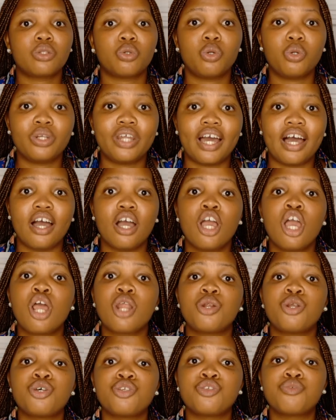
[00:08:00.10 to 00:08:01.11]
told her,
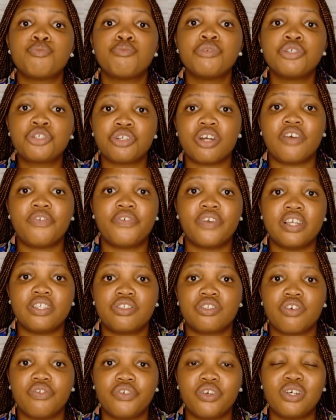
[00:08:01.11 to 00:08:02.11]
those mutual
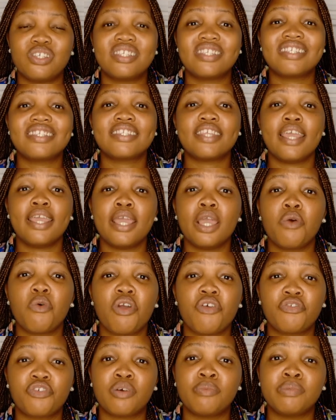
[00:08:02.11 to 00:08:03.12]
friends of yours, stay away
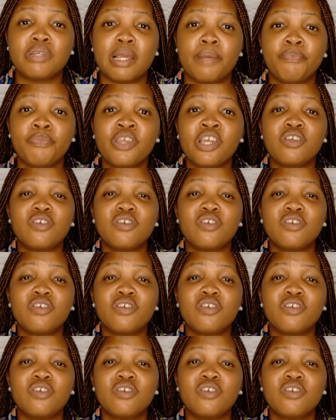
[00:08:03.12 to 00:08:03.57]
from them.